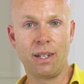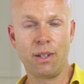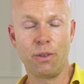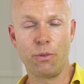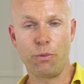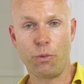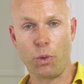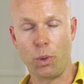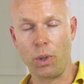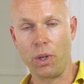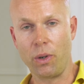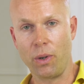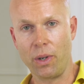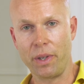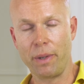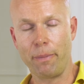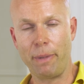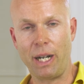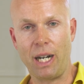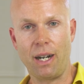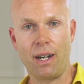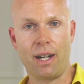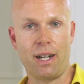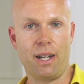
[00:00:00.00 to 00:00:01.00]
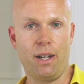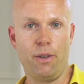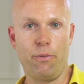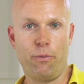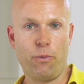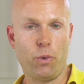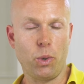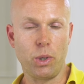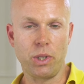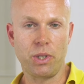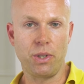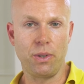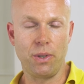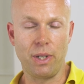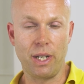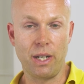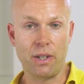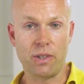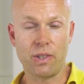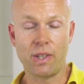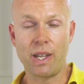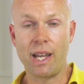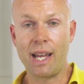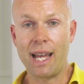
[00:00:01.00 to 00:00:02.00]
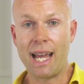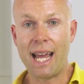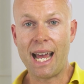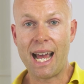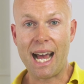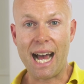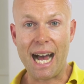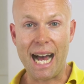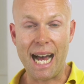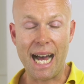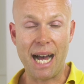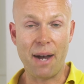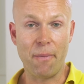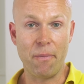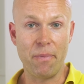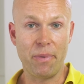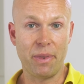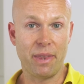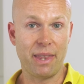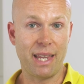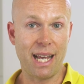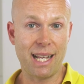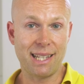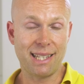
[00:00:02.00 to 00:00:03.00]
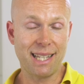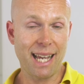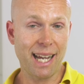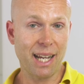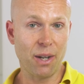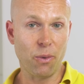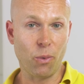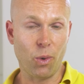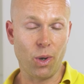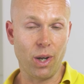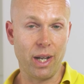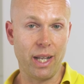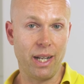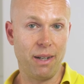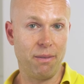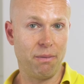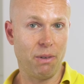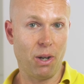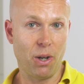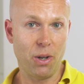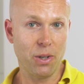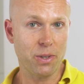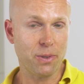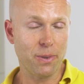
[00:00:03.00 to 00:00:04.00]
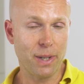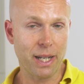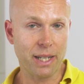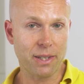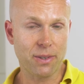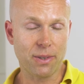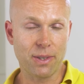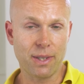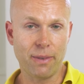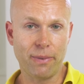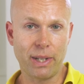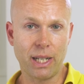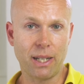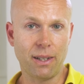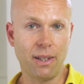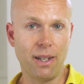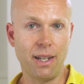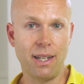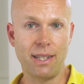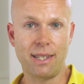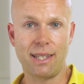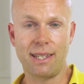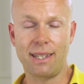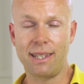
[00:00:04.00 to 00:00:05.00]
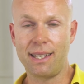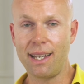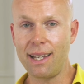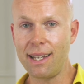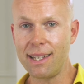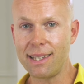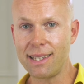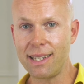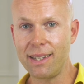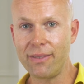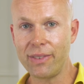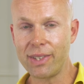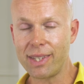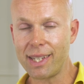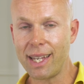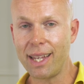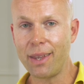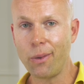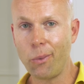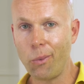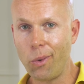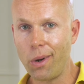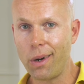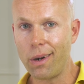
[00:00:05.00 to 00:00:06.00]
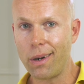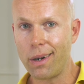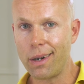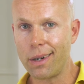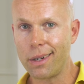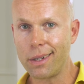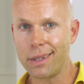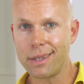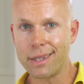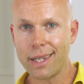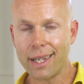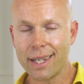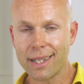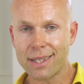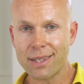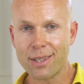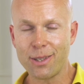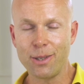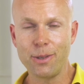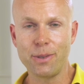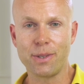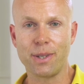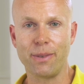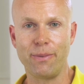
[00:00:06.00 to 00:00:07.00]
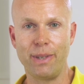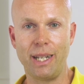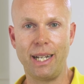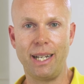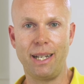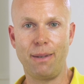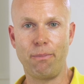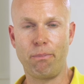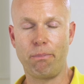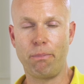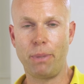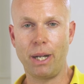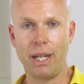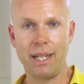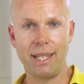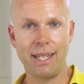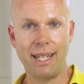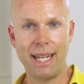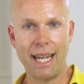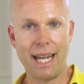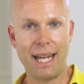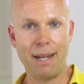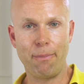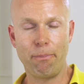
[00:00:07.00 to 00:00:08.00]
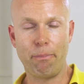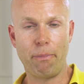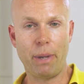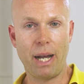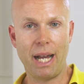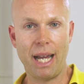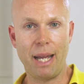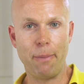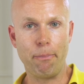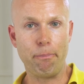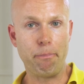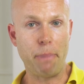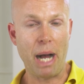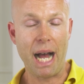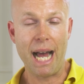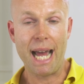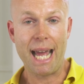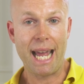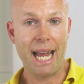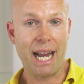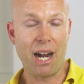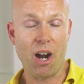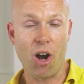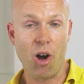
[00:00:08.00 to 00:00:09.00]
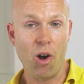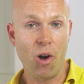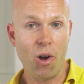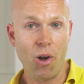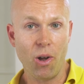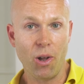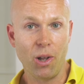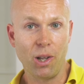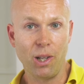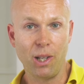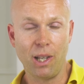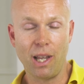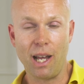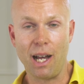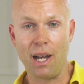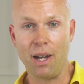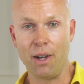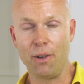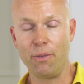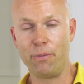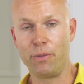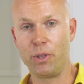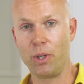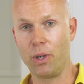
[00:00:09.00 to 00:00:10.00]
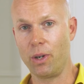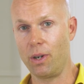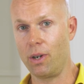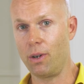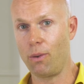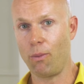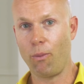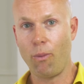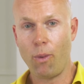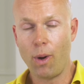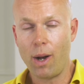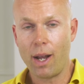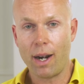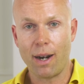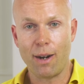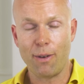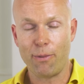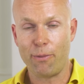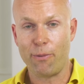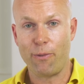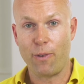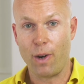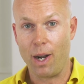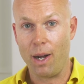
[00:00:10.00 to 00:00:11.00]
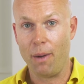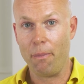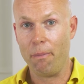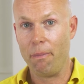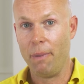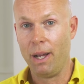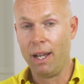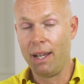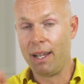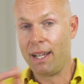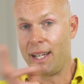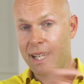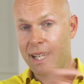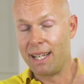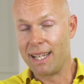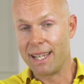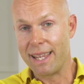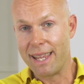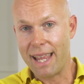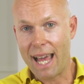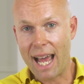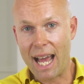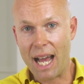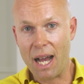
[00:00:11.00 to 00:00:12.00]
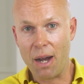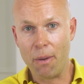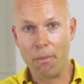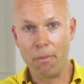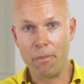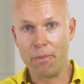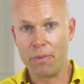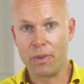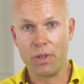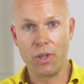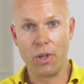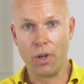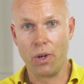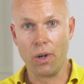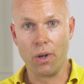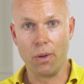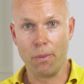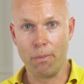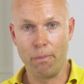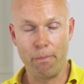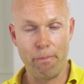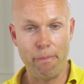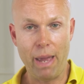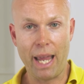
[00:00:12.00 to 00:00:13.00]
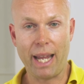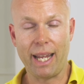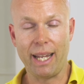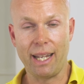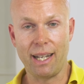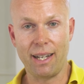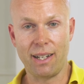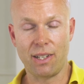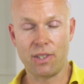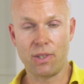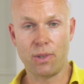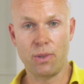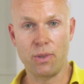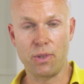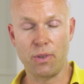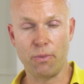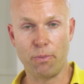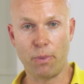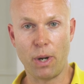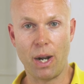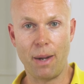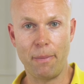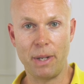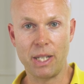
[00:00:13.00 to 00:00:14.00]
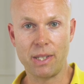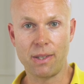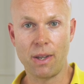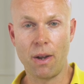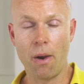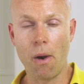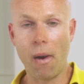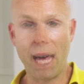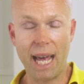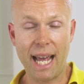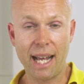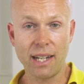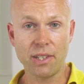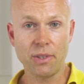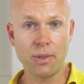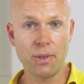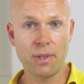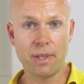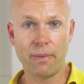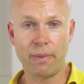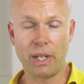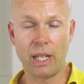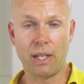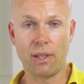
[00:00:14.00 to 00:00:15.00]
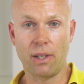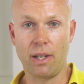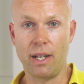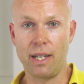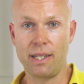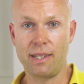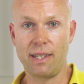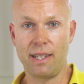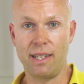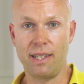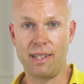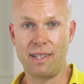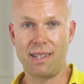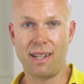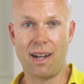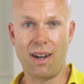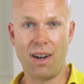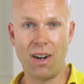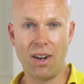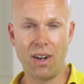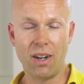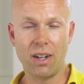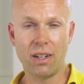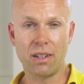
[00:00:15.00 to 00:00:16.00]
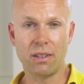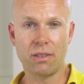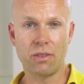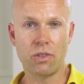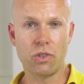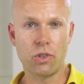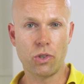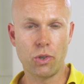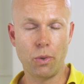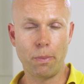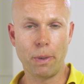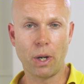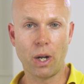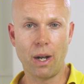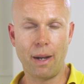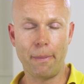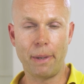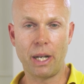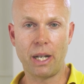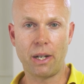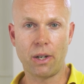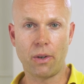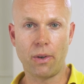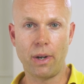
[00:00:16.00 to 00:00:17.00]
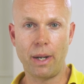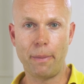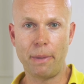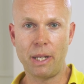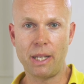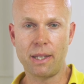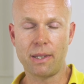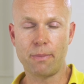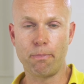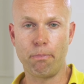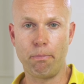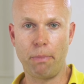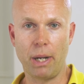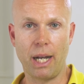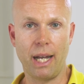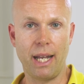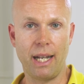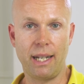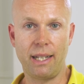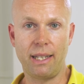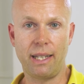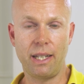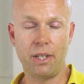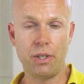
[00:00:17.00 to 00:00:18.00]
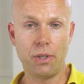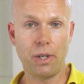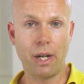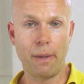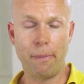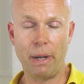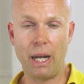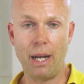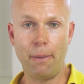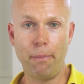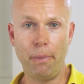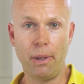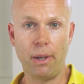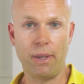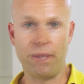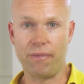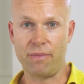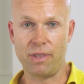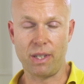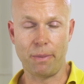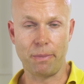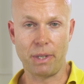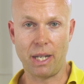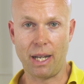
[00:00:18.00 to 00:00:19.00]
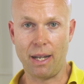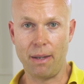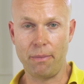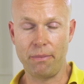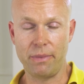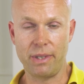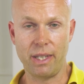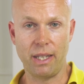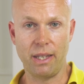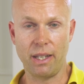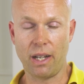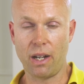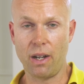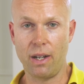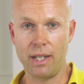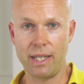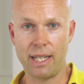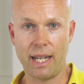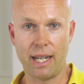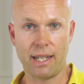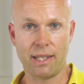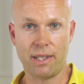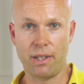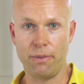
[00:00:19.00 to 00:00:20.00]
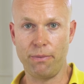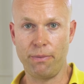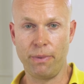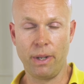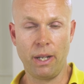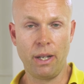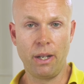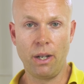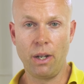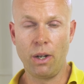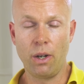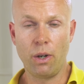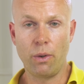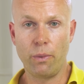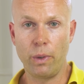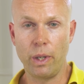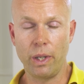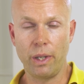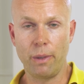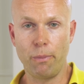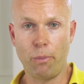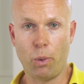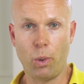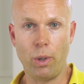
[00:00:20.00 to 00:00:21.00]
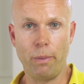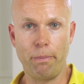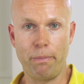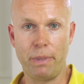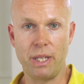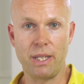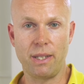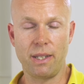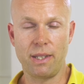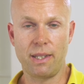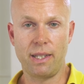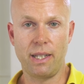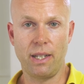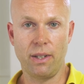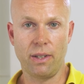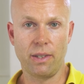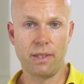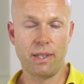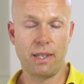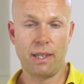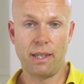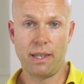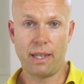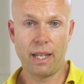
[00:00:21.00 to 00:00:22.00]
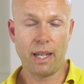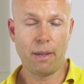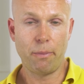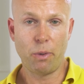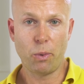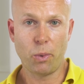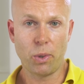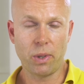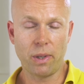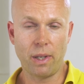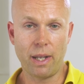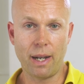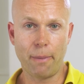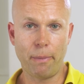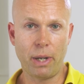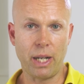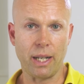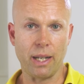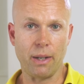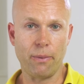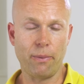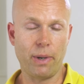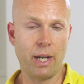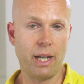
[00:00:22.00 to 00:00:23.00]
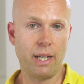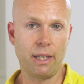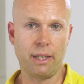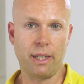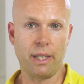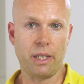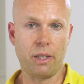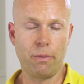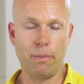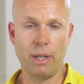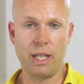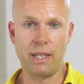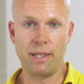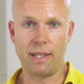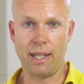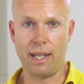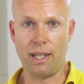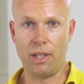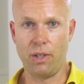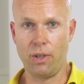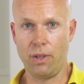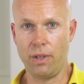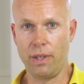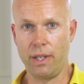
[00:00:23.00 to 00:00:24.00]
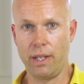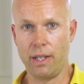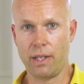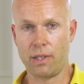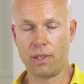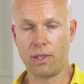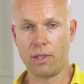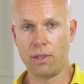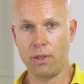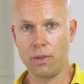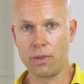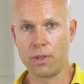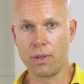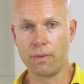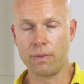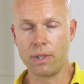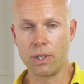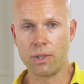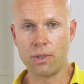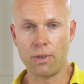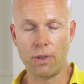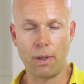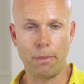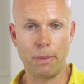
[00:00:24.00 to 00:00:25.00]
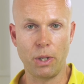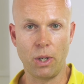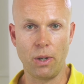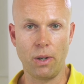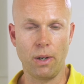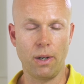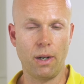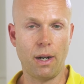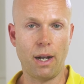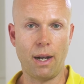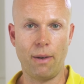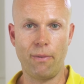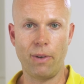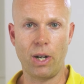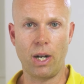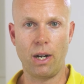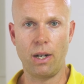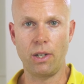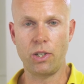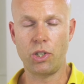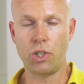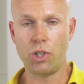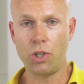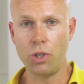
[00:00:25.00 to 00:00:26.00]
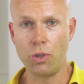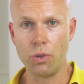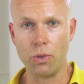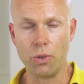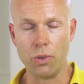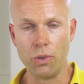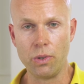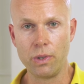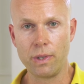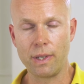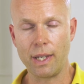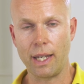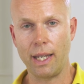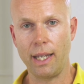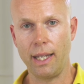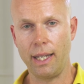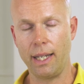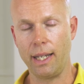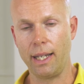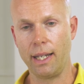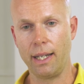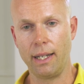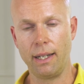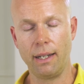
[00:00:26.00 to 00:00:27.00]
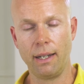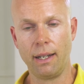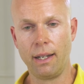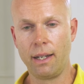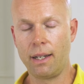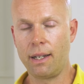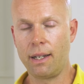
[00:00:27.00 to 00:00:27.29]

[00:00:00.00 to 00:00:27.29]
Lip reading: for North America for 2 years. That second one, also an exclusivity clause, doesn't even say the words exclusive in it, but yet by buying all of your water from them, you're making an exclusive promise. Exclusivity clauses aren't super common in agreements, but they do come up sometimes in the context of really important business deals, and they can be worth a lot of money, right? Like, you might say you're the exclusive distributor of our shoes in